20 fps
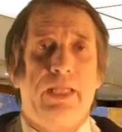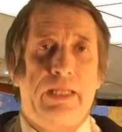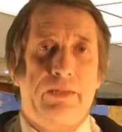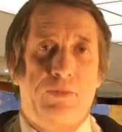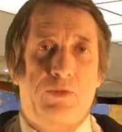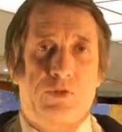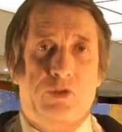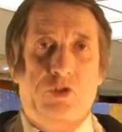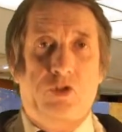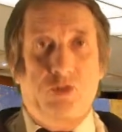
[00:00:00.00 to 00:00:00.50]
They
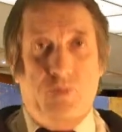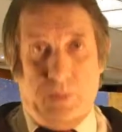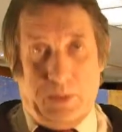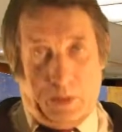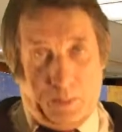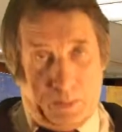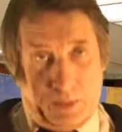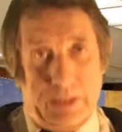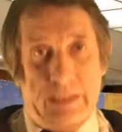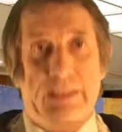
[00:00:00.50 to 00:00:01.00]
wanted to
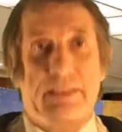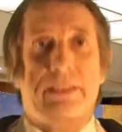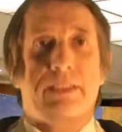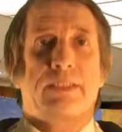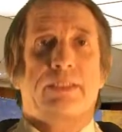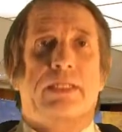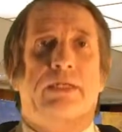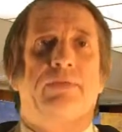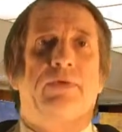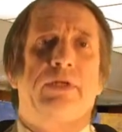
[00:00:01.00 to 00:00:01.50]
become
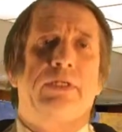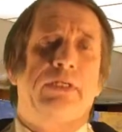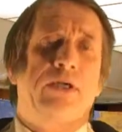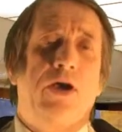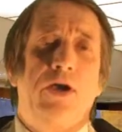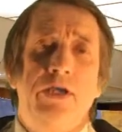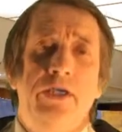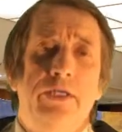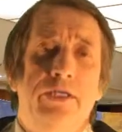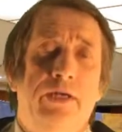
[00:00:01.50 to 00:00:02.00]
Christians. They were
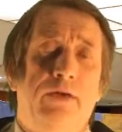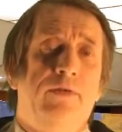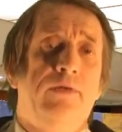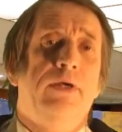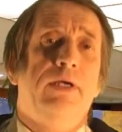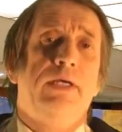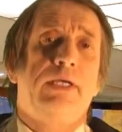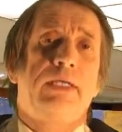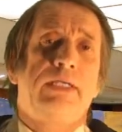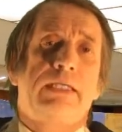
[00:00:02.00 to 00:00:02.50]
tired
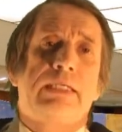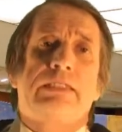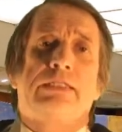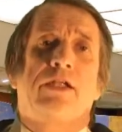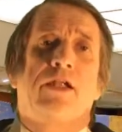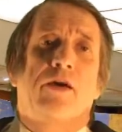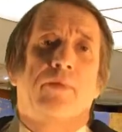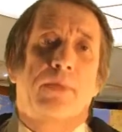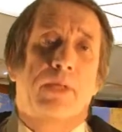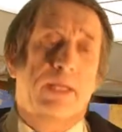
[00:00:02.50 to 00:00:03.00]
of
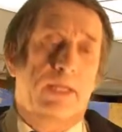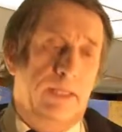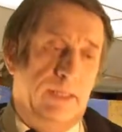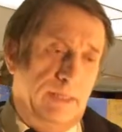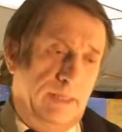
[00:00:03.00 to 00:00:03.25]
Islam.